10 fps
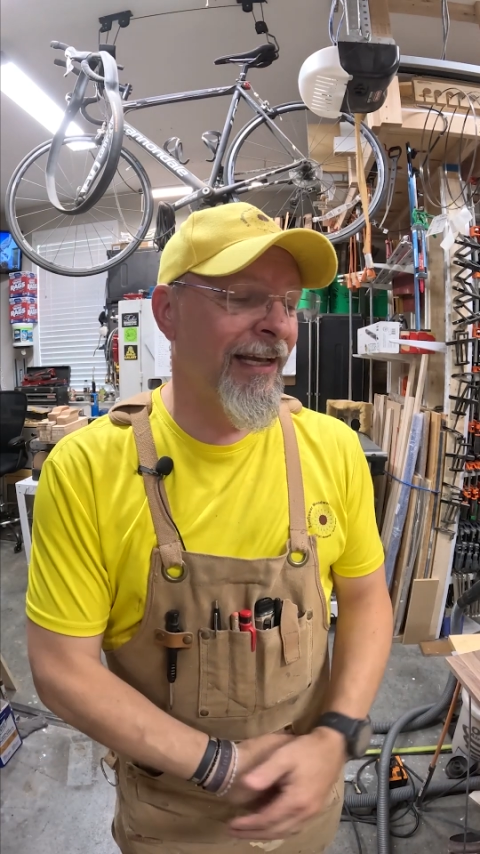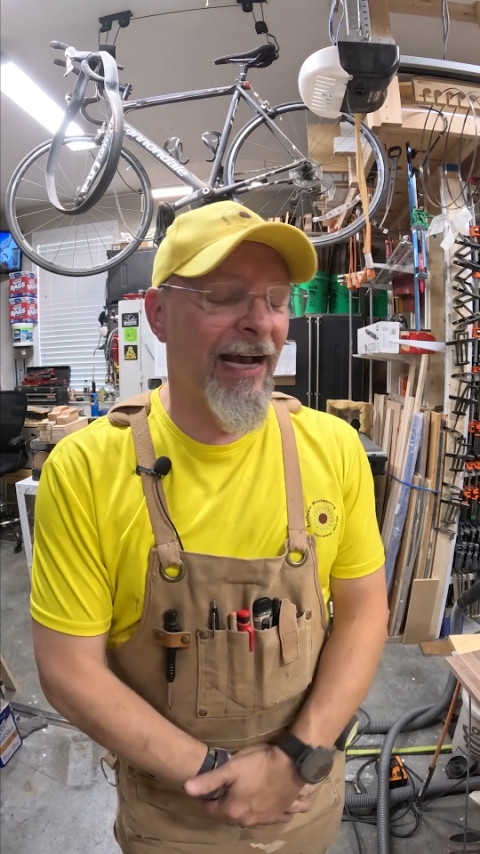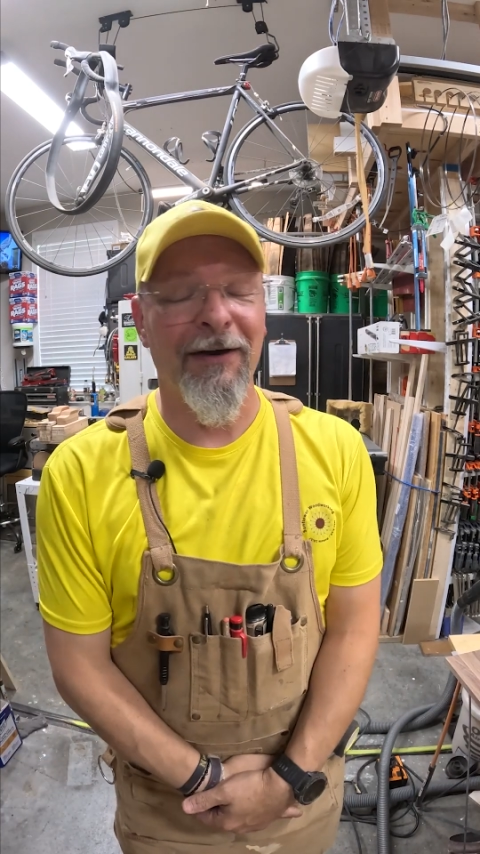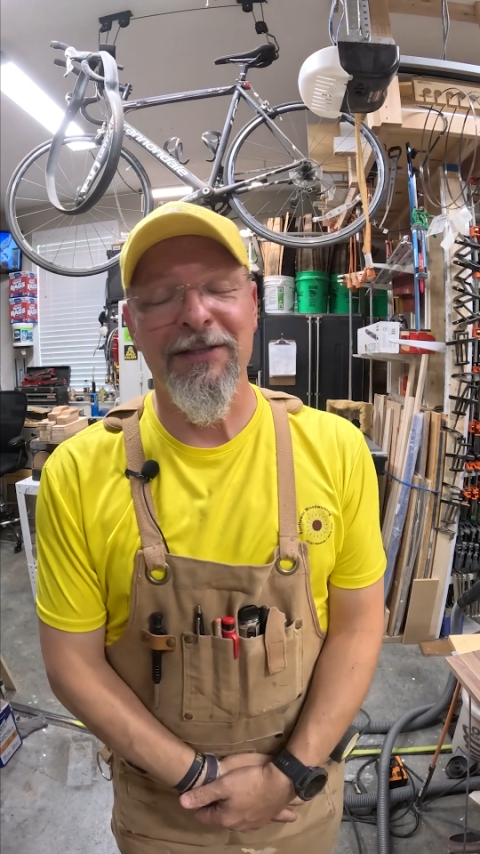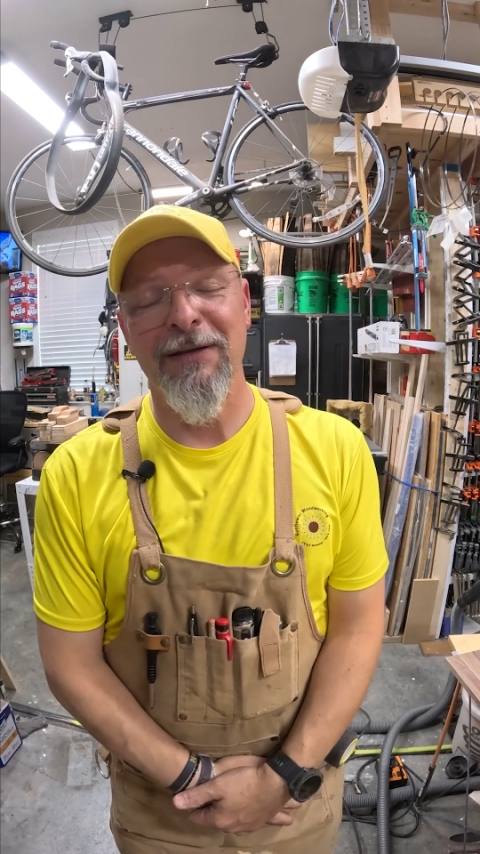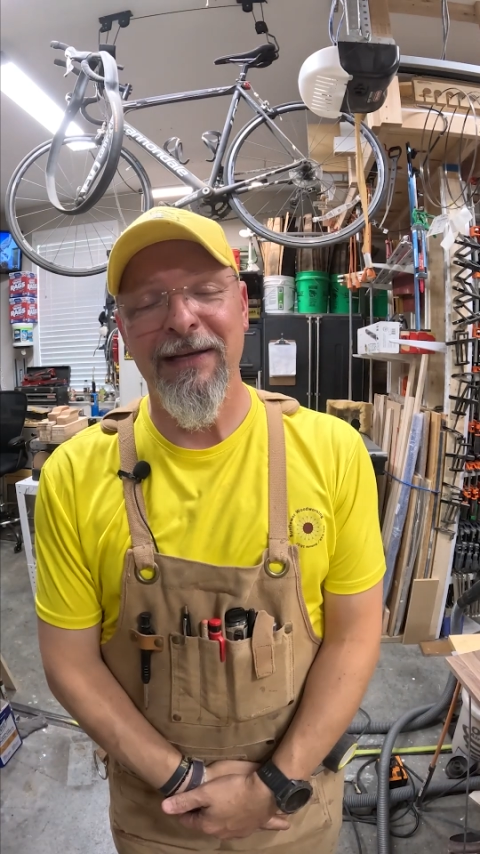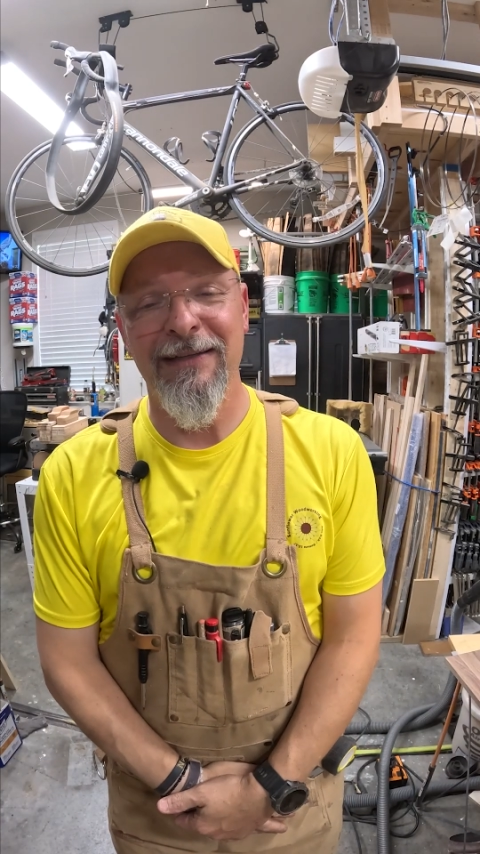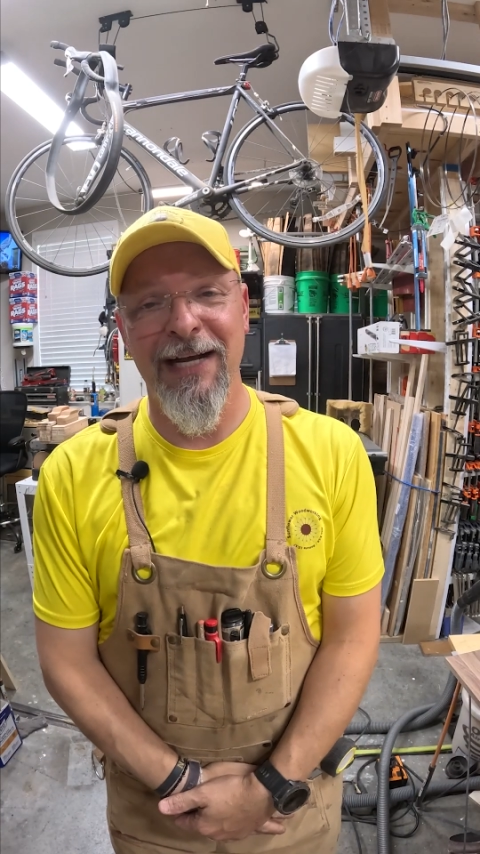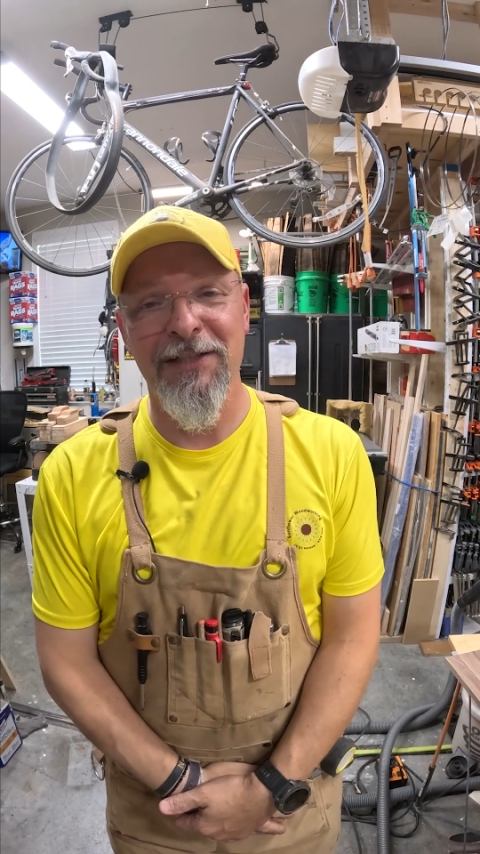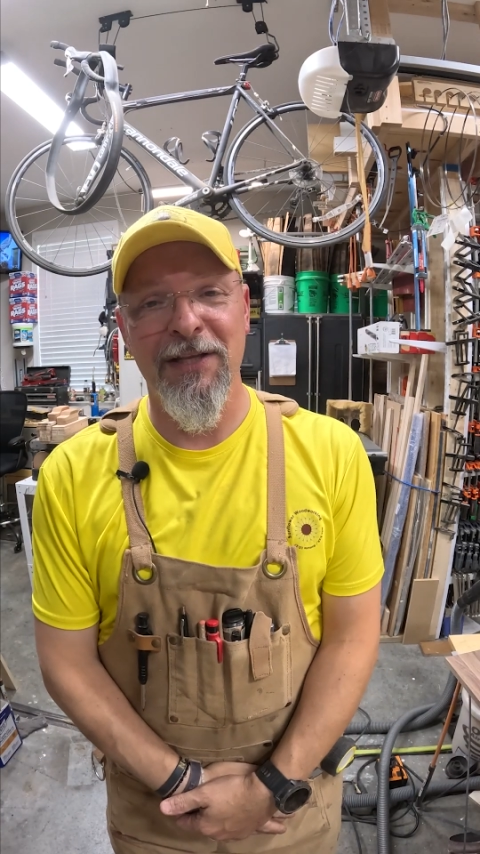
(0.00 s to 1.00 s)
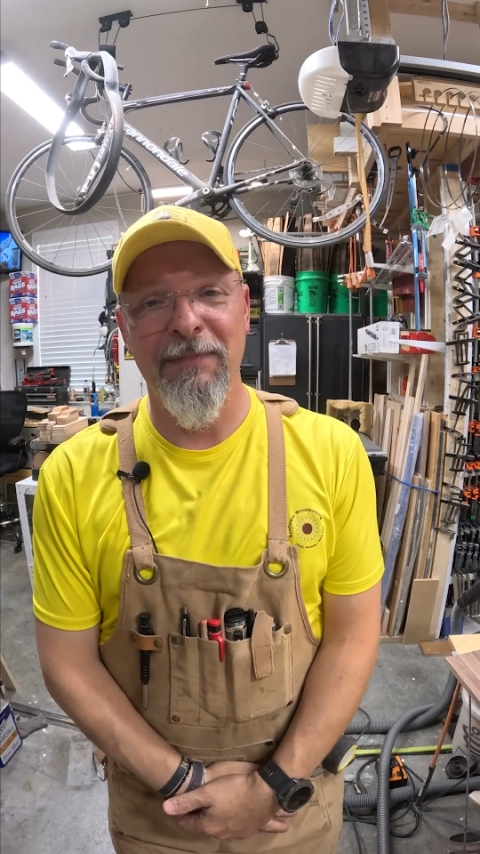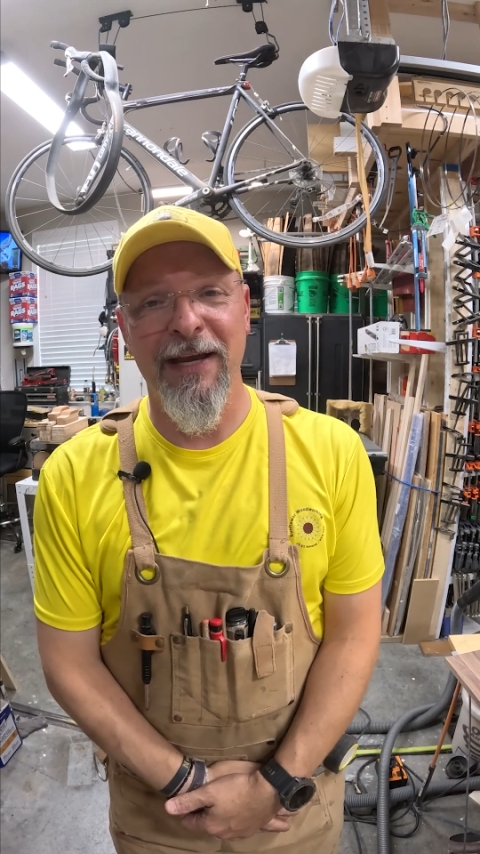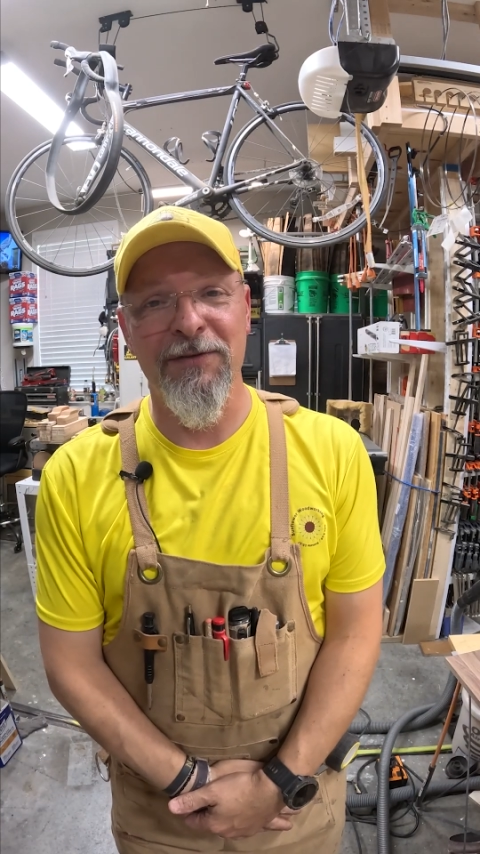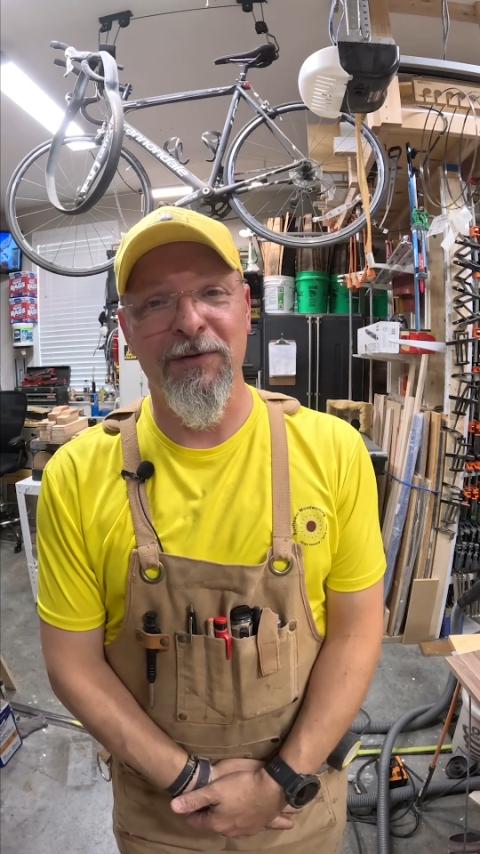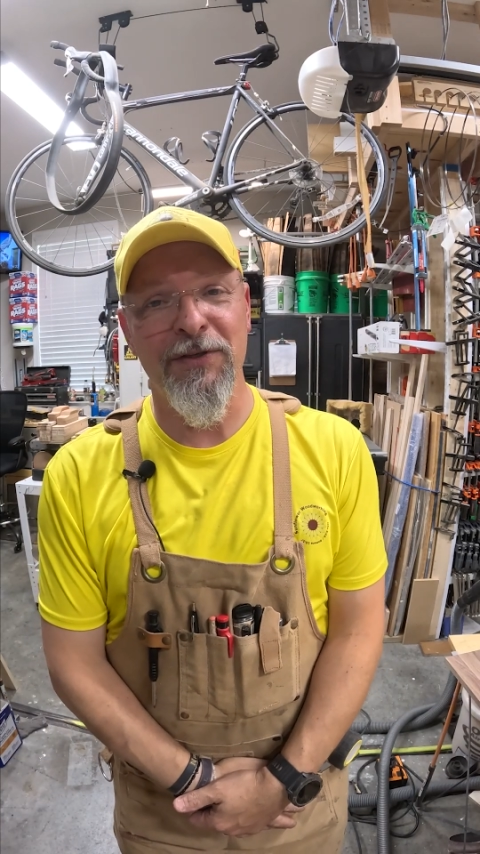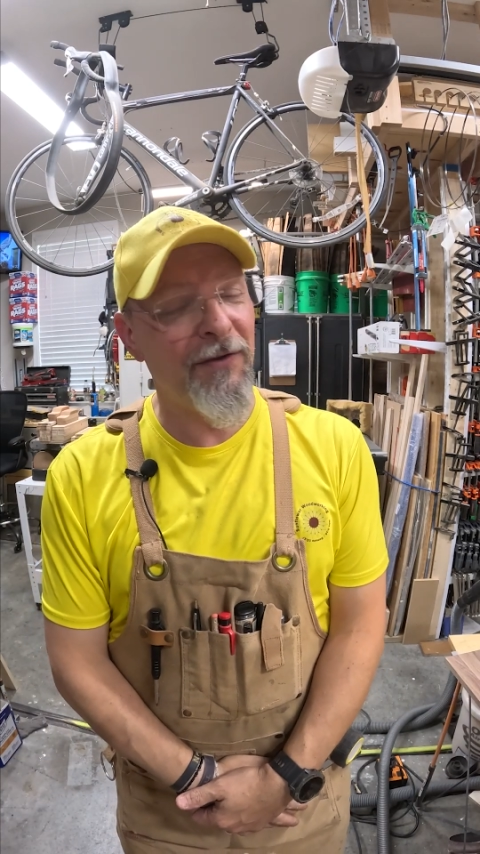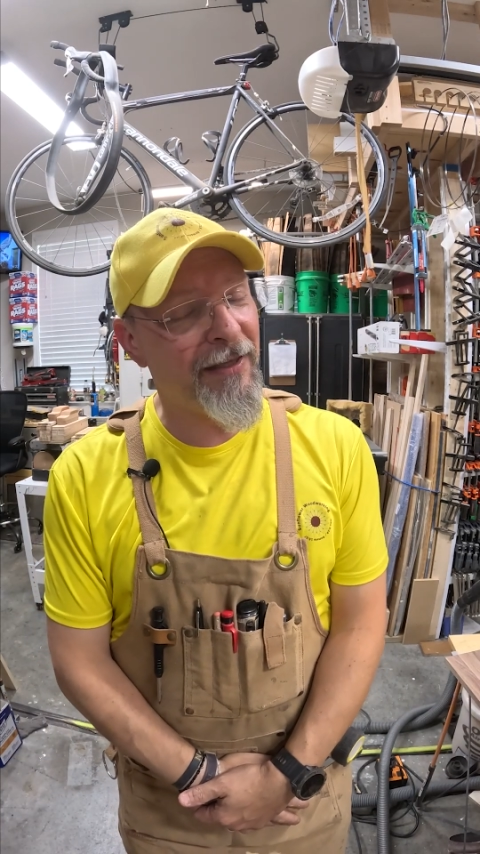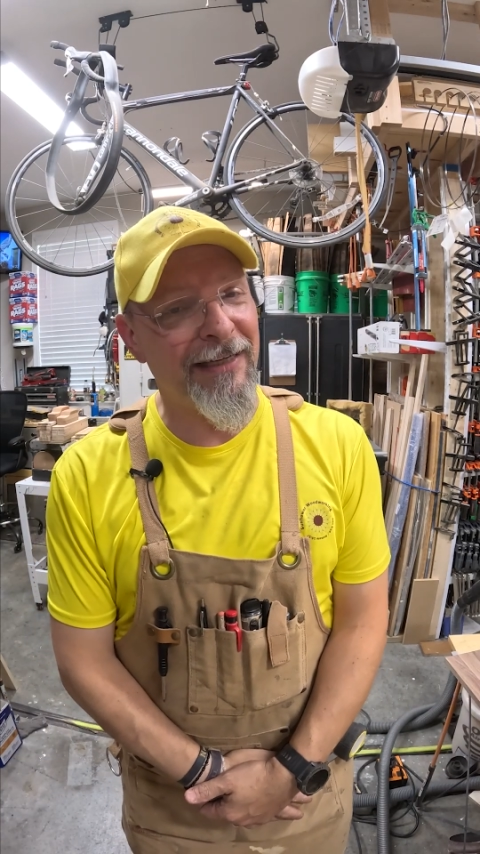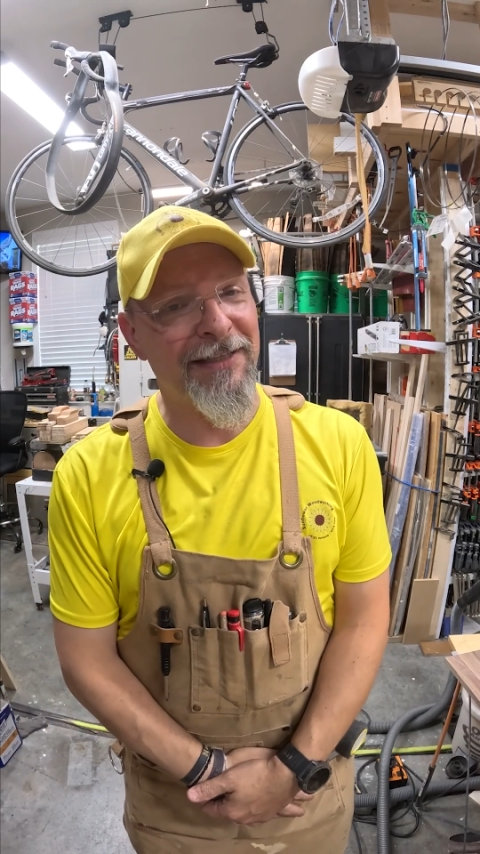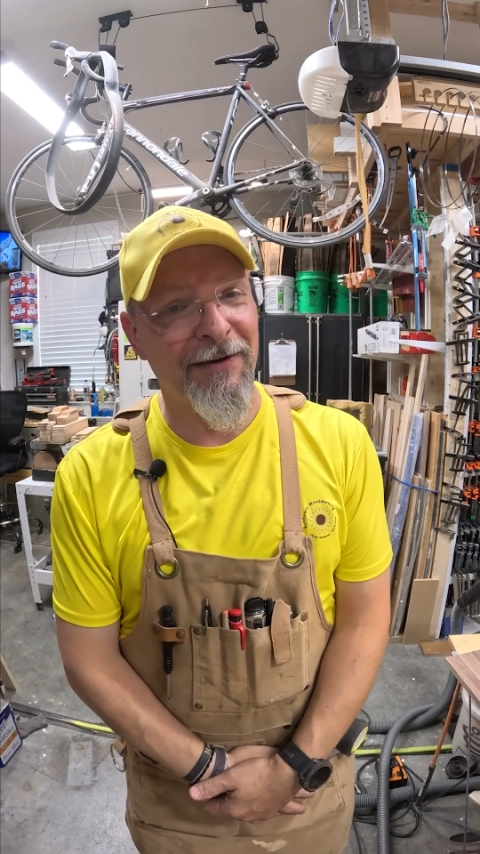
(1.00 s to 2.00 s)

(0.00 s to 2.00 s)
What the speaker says: how it's going to be attached to the base were two things